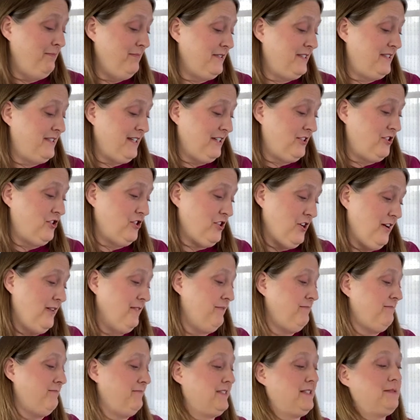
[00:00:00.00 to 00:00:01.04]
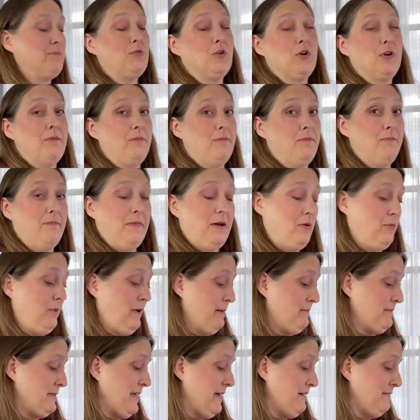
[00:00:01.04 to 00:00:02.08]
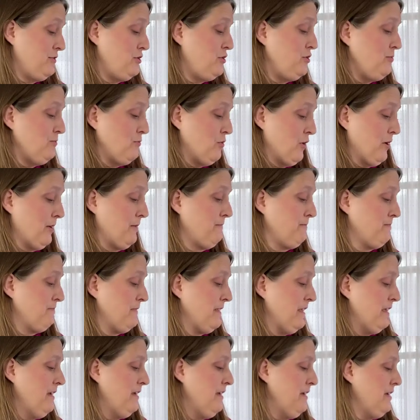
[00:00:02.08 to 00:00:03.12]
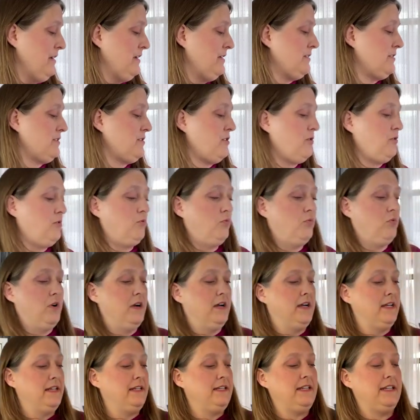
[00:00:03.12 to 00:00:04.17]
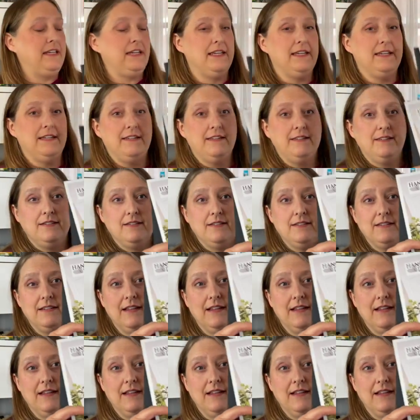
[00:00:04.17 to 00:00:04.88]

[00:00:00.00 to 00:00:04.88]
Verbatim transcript: stitched on, some more of my webs. I have two more. So one is,